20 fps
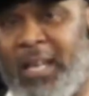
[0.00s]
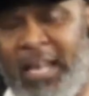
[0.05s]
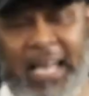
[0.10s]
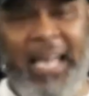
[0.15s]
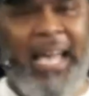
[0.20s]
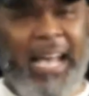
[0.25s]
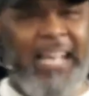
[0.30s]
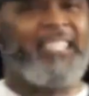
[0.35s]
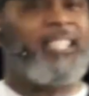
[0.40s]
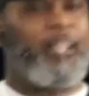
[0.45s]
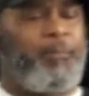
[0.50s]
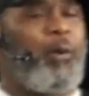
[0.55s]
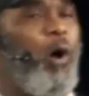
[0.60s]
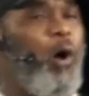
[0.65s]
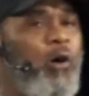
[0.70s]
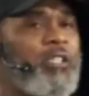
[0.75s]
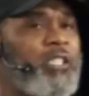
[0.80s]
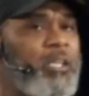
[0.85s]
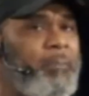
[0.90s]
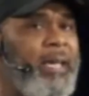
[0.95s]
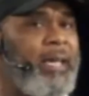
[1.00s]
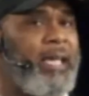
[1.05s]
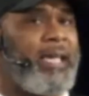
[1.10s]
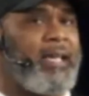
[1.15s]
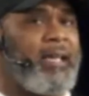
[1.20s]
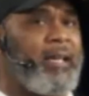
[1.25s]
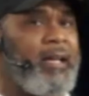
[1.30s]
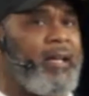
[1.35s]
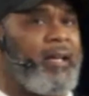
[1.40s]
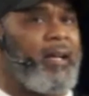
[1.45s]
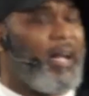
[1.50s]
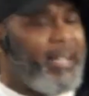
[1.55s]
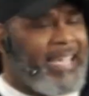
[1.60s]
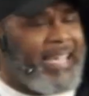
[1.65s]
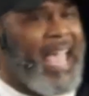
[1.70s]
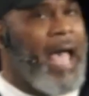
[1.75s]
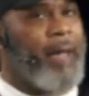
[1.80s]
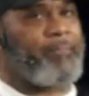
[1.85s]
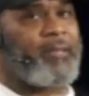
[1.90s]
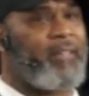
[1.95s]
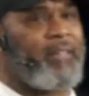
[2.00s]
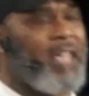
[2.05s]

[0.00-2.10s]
He's supposed to be a captive.